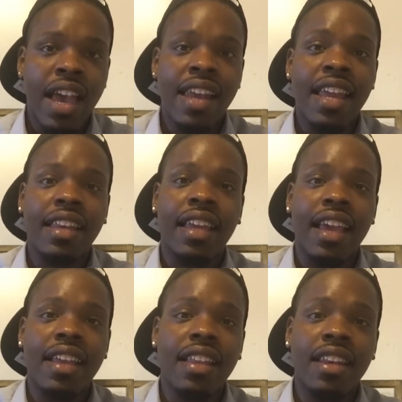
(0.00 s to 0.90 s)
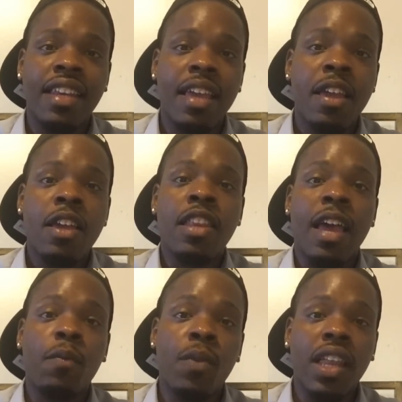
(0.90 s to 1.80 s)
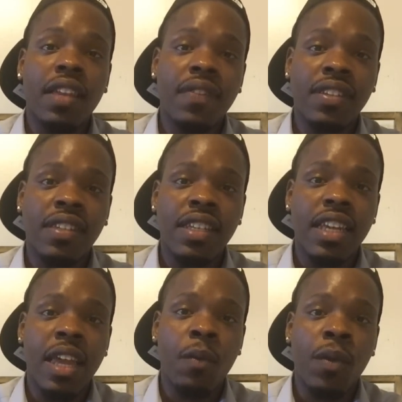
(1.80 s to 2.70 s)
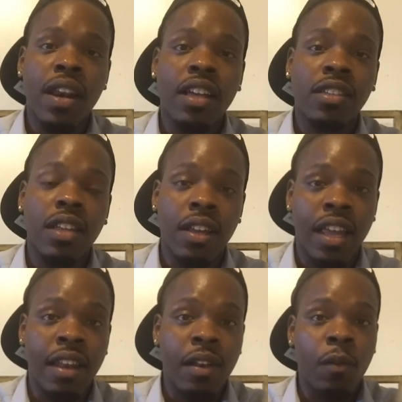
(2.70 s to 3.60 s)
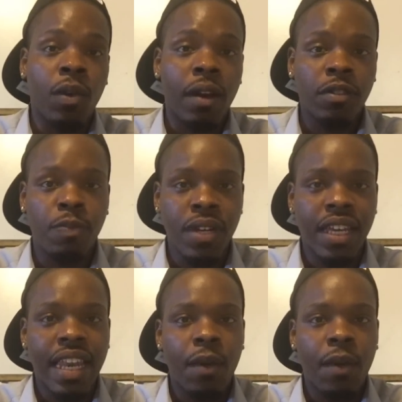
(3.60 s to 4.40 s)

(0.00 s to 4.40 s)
And at the end of the day, that relevancy and what I'm speaking,